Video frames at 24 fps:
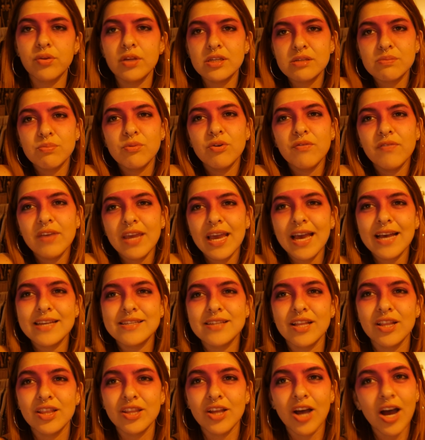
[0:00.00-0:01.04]
this movie has
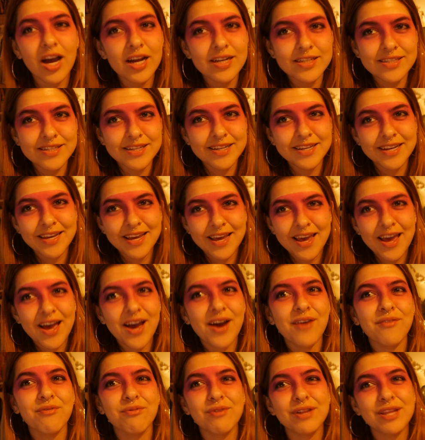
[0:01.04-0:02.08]
a lot
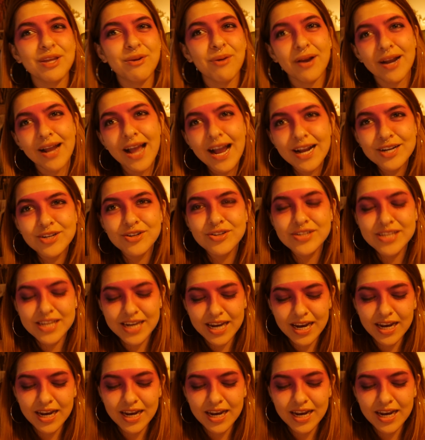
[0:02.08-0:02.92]
of really great actors in